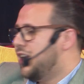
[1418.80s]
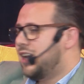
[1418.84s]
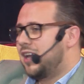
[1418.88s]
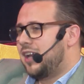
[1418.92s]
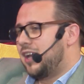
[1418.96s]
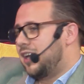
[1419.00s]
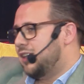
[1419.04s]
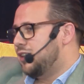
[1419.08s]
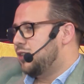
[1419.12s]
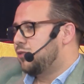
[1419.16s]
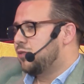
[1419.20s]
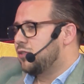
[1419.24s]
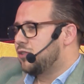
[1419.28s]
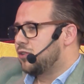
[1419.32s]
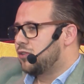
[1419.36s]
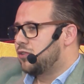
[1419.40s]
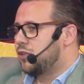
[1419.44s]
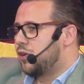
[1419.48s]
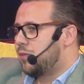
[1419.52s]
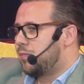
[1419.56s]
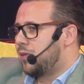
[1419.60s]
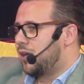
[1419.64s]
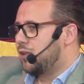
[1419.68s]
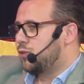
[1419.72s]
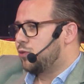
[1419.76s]
And it was a
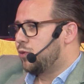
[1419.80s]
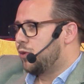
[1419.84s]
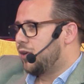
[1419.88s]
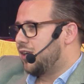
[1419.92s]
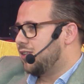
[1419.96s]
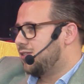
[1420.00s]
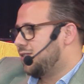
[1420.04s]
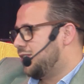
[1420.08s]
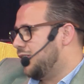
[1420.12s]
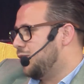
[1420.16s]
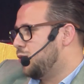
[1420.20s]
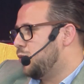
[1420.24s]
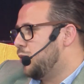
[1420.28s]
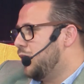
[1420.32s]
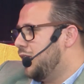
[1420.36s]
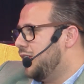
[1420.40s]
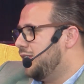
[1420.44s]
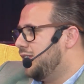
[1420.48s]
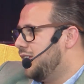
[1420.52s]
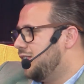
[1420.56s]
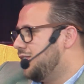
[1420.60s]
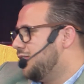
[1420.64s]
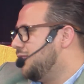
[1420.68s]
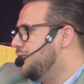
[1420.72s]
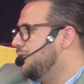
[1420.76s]
surprise for us as well
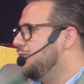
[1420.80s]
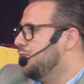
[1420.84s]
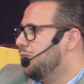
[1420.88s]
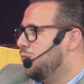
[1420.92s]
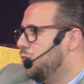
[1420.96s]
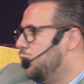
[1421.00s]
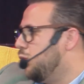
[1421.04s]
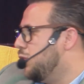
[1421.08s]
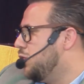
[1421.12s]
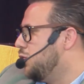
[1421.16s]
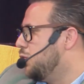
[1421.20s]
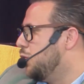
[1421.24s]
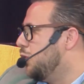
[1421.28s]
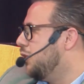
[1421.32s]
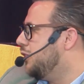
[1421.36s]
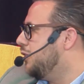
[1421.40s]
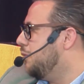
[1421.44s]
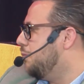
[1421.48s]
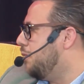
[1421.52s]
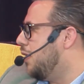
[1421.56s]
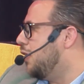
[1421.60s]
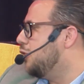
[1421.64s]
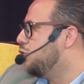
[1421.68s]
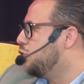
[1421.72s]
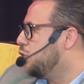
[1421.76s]
that we saw a
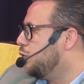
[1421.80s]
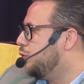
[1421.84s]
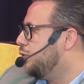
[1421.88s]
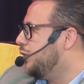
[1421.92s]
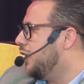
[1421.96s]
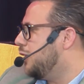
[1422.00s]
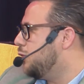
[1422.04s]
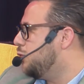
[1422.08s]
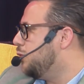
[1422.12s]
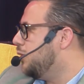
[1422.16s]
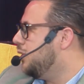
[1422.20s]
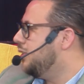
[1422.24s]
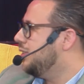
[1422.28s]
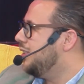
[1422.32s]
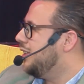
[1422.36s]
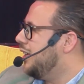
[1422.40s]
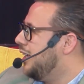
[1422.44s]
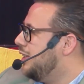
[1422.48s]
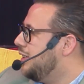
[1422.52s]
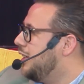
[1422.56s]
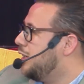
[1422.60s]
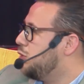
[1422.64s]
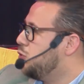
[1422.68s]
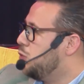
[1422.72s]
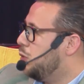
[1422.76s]
bunch of that one. And
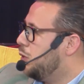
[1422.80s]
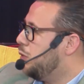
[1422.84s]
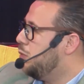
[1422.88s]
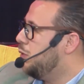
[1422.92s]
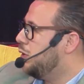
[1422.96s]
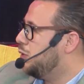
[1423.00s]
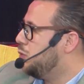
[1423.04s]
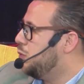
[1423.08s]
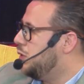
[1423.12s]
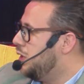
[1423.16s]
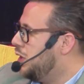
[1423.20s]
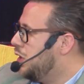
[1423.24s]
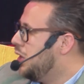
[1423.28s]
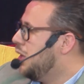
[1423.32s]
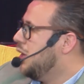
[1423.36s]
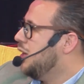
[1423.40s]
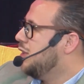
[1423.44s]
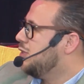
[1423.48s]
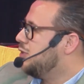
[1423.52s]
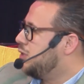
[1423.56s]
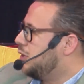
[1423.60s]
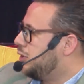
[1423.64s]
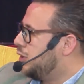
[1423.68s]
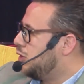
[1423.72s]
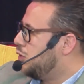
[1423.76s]
actually what we
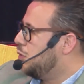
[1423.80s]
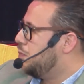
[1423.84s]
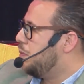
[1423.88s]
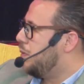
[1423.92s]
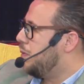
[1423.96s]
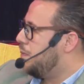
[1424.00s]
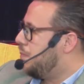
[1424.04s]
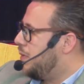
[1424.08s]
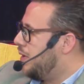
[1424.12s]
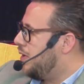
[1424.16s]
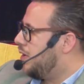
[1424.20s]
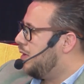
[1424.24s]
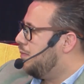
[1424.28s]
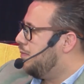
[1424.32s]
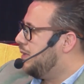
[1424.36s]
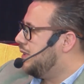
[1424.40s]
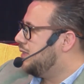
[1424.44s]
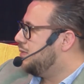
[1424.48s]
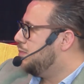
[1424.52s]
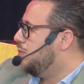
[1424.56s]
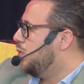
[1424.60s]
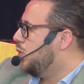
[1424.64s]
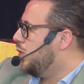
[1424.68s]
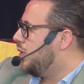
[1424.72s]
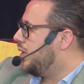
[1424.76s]
started to prepare a bit
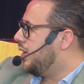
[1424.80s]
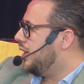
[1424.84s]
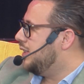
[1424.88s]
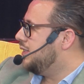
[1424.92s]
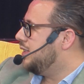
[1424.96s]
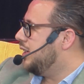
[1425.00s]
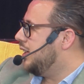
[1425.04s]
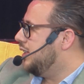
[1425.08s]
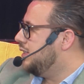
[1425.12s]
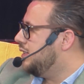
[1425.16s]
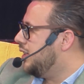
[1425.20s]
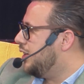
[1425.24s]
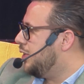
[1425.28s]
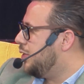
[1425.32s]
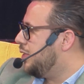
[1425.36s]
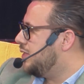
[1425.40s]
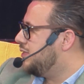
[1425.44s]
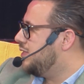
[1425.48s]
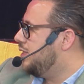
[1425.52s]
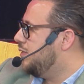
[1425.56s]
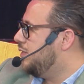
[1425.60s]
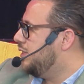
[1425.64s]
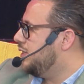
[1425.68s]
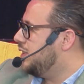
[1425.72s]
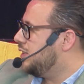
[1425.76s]
more and
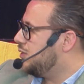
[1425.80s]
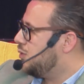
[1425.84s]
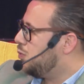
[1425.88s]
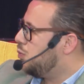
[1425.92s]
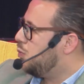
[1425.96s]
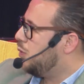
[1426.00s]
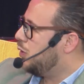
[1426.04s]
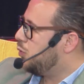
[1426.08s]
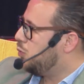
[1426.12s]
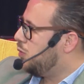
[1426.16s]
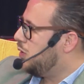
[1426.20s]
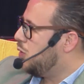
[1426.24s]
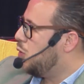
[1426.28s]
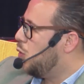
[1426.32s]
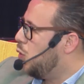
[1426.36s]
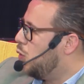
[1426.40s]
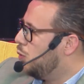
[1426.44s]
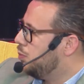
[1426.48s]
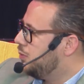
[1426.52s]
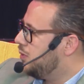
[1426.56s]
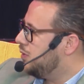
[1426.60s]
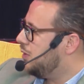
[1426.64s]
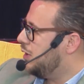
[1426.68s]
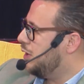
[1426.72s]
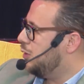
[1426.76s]
aggressively, that's what we
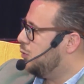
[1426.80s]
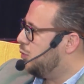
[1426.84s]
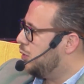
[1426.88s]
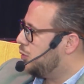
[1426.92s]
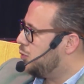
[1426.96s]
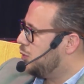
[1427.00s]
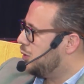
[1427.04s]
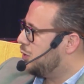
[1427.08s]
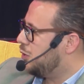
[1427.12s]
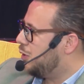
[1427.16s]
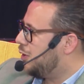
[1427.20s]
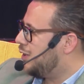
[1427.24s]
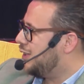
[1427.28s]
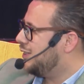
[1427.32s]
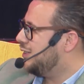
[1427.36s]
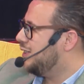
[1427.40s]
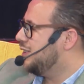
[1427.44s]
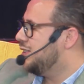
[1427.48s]
hoped and what we targeted,